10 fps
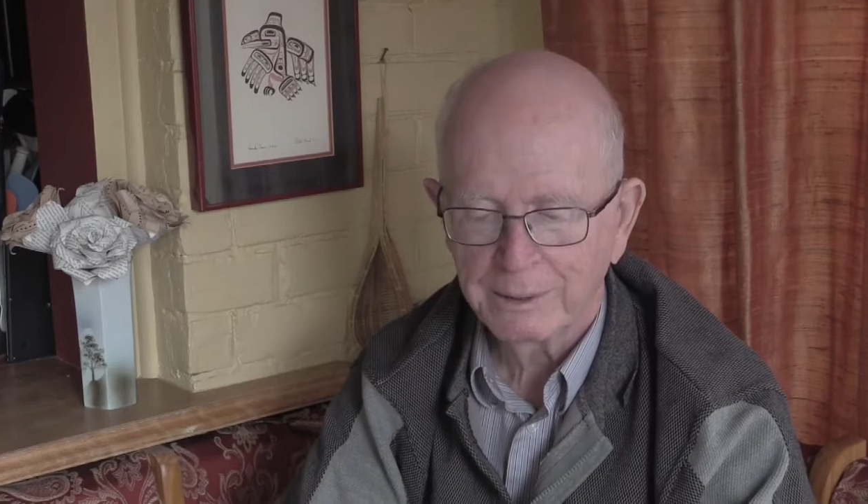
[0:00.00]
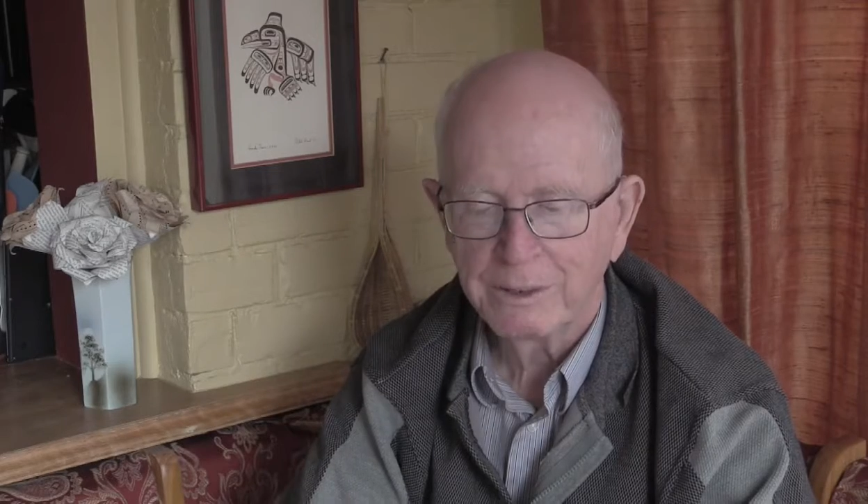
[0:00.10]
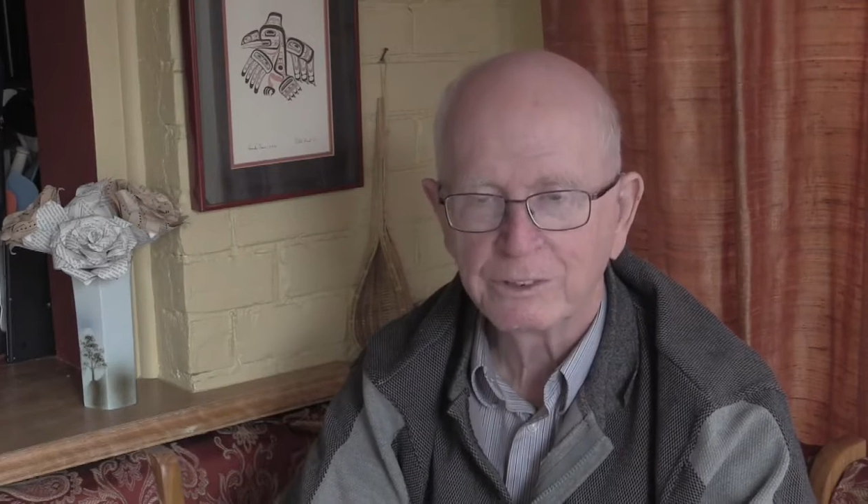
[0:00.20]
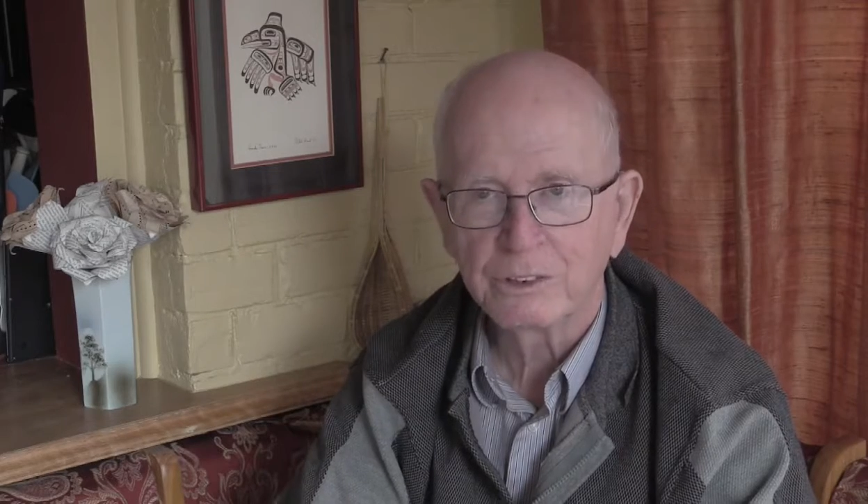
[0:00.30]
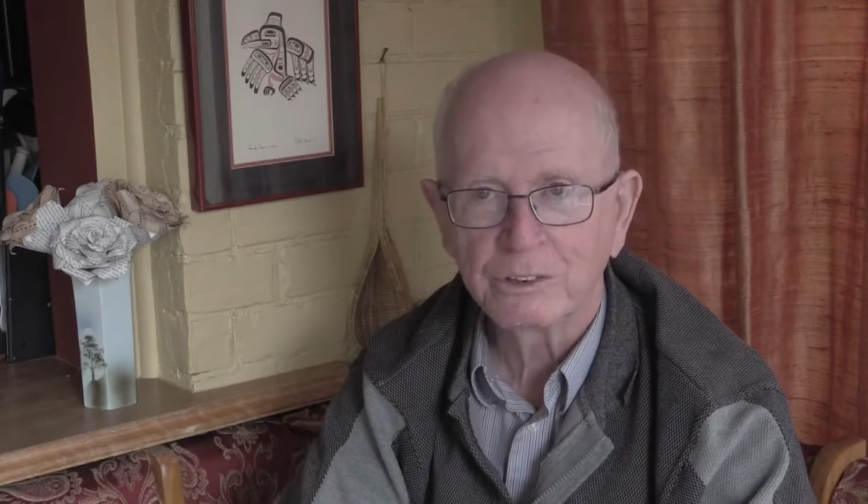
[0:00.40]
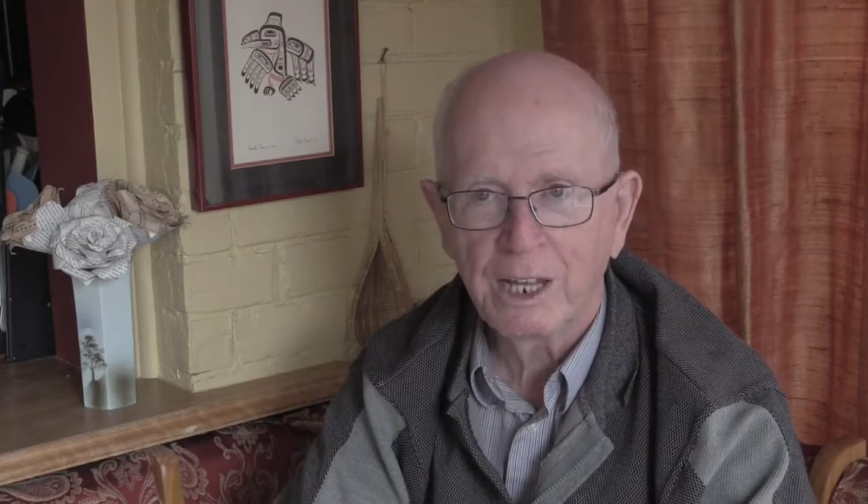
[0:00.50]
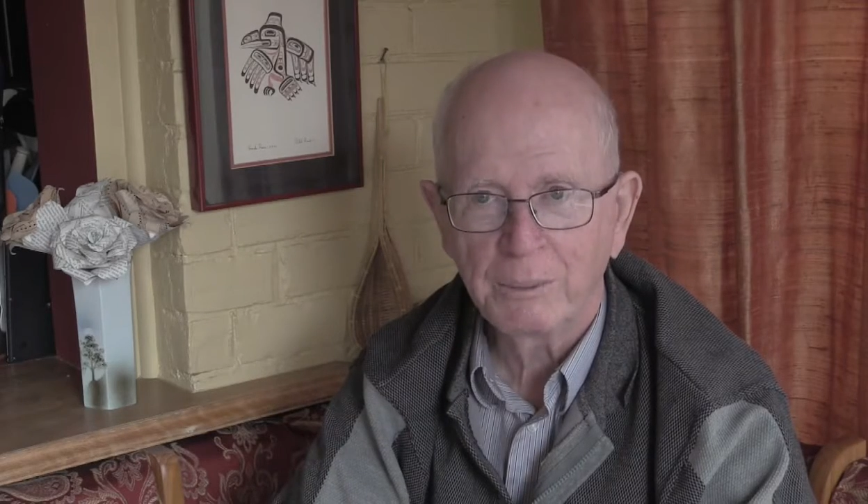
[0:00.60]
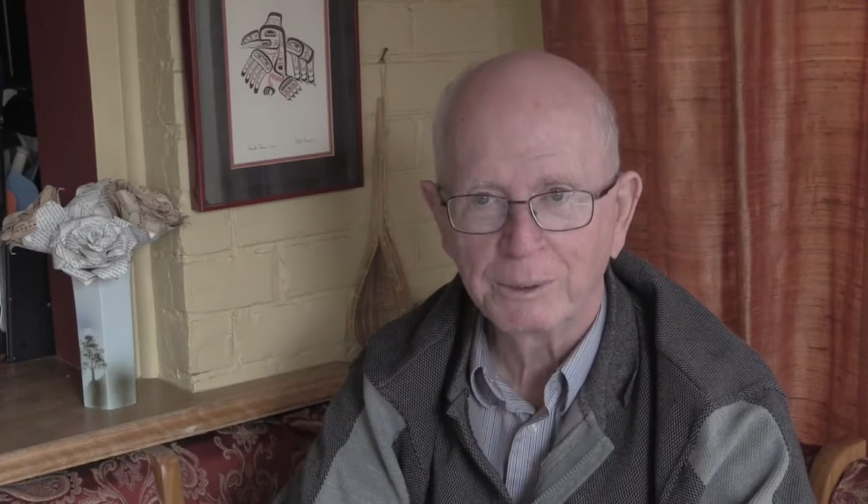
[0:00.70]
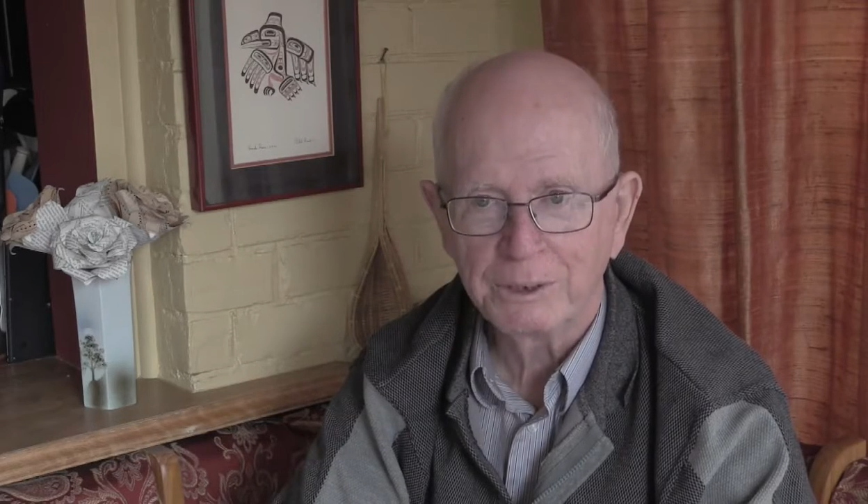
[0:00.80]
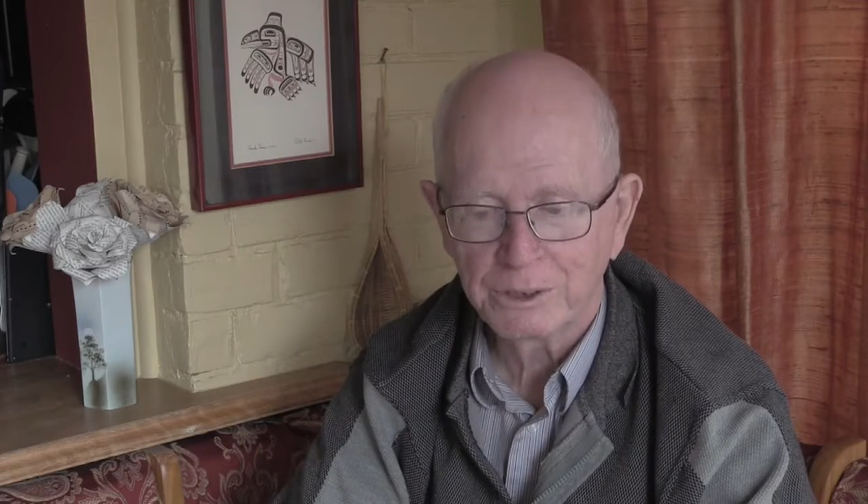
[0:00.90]
is
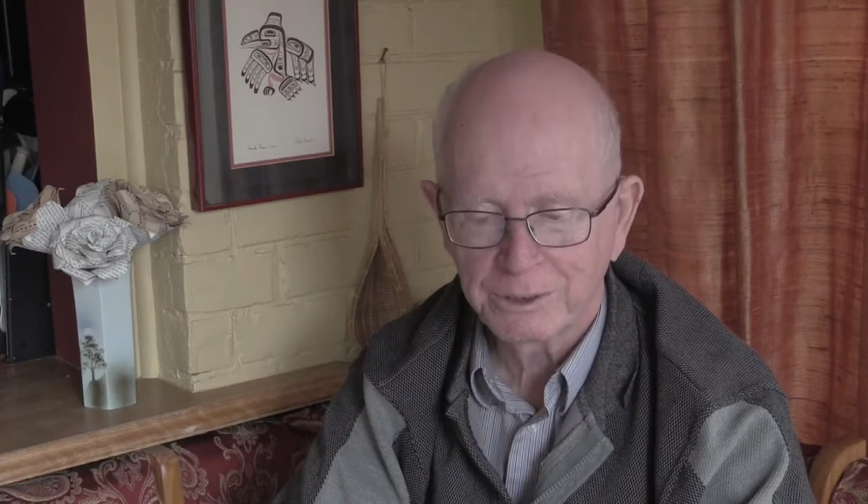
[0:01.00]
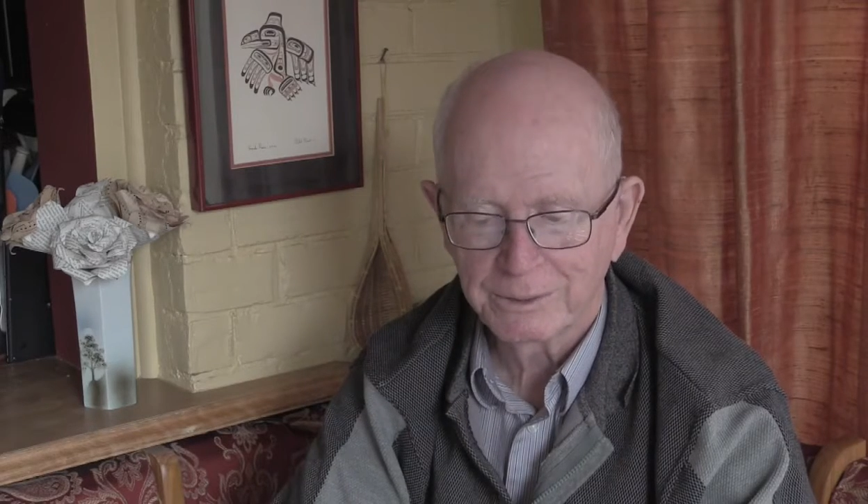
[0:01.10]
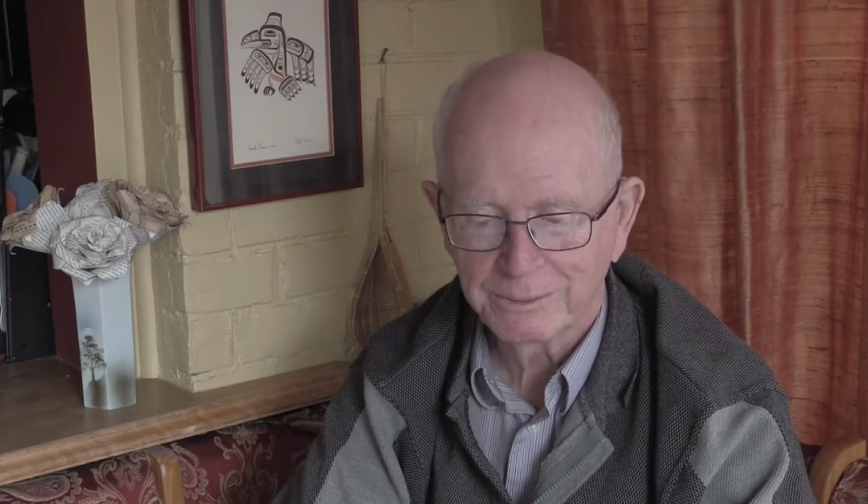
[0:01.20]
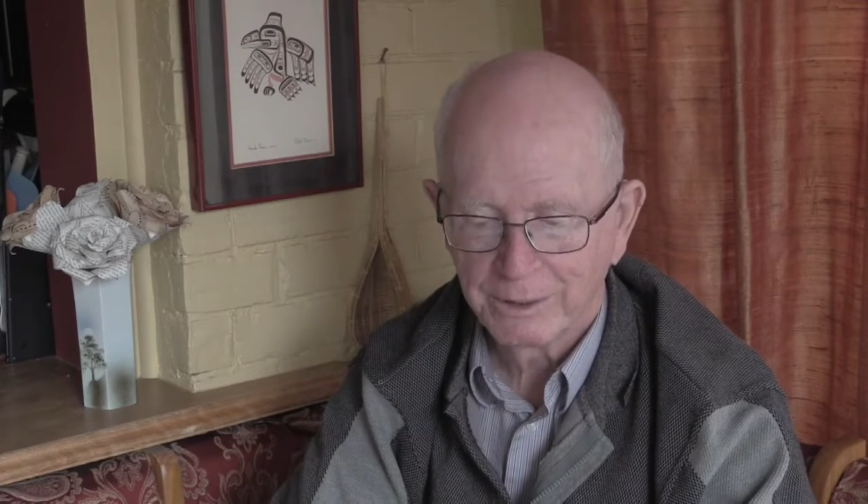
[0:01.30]
established,